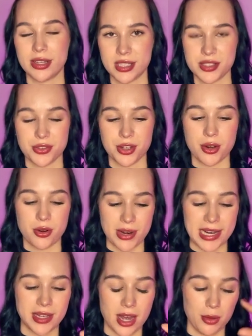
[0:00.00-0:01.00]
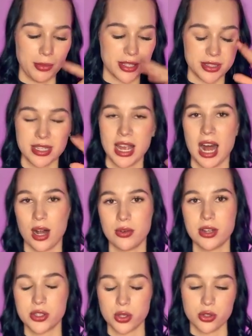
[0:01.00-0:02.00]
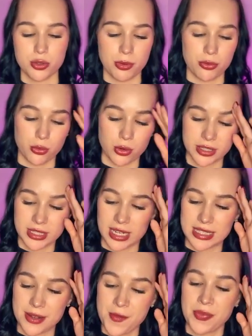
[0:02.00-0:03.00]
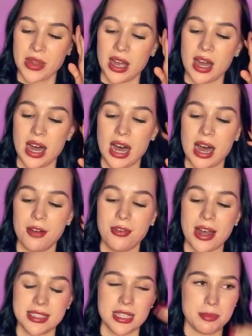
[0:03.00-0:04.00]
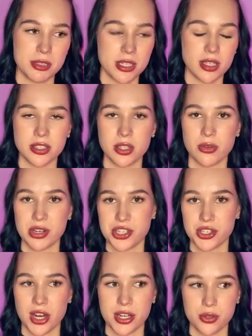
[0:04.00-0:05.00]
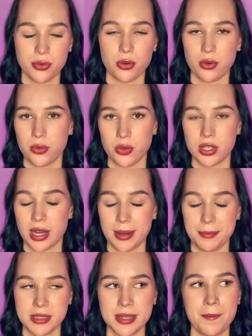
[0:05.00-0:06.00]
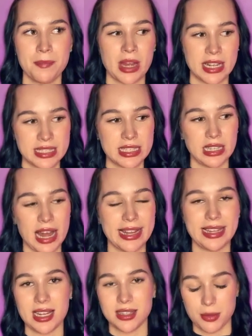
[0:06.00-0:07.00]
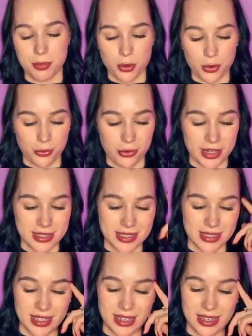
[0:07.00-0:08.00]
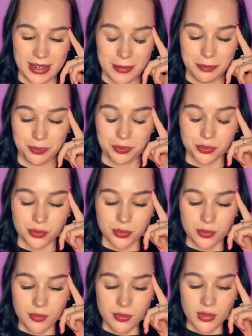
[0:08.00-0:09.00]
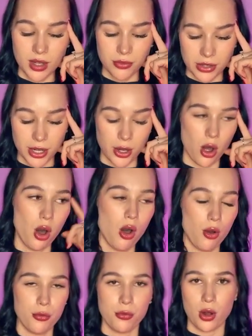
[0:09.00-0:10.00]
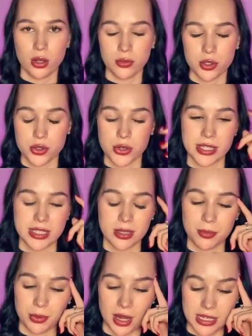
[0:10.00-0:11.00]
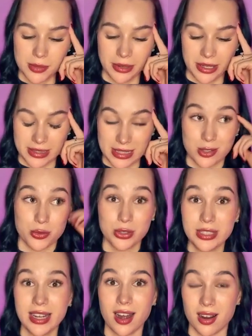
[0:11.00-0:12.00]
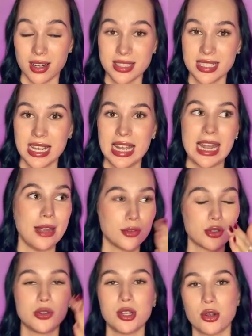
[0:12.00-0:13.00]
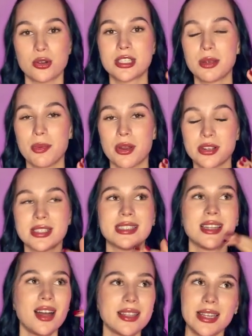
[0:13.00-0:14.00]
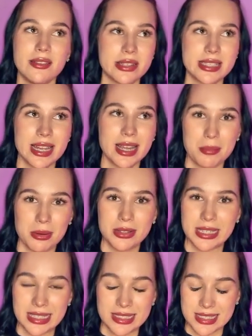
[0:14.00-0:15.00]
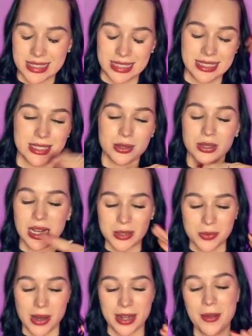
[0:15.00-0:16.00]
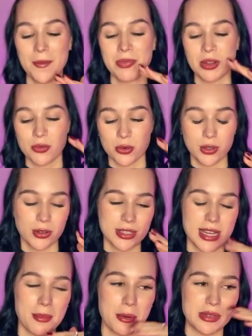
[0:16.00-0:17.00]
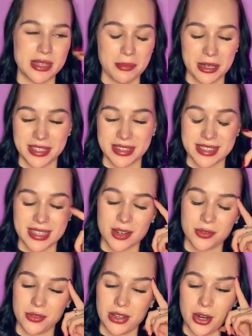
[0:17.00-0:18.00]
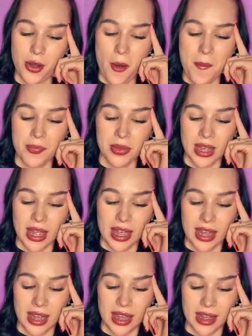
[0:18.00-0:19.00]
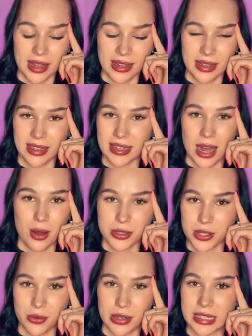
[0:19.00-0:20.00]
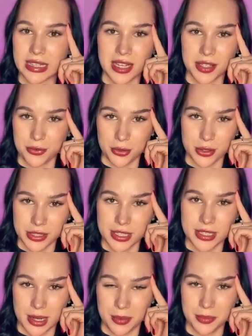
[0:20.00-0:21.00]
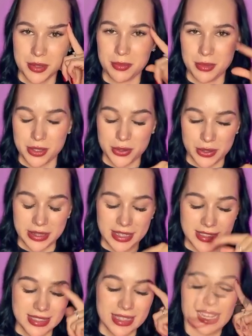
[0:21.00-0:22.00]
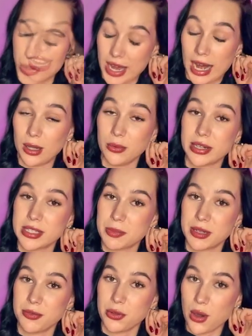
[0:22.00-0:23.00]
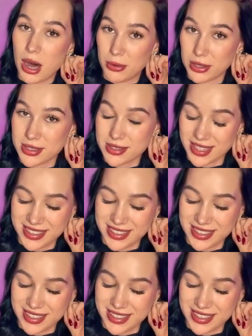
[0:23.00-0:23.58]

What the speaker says: this video right now, because I already told you before that fast deposit acceleration I do for a few times until I get the perfect video of all of the trades in the plus, because it's really hard. Even the currency pair is not even saying about the indices, so that's why for a long time I was not making this kind of the video, and now it's already not the first attempt me doing this. Yeah, I already spent a few hours